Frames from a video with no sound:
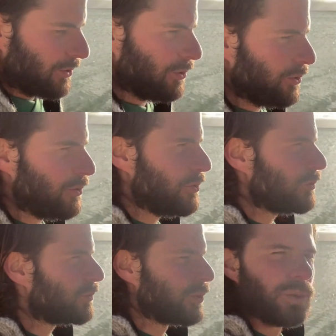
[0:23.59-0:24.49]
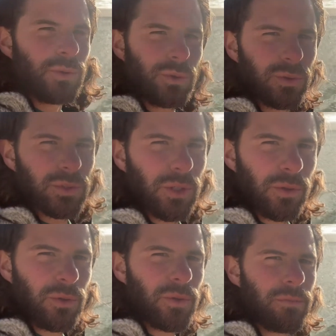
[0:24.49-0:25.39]
all the rules,
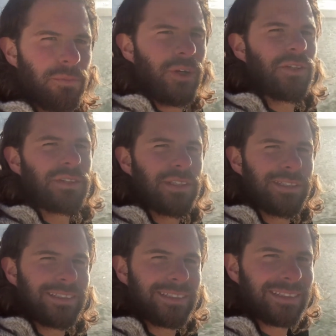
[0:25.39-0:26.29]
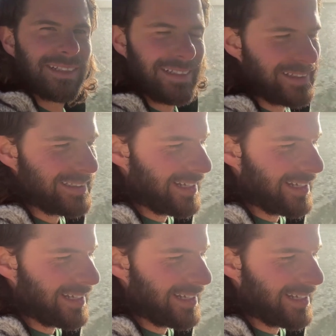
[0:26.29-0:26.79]
all the nonsense. It's,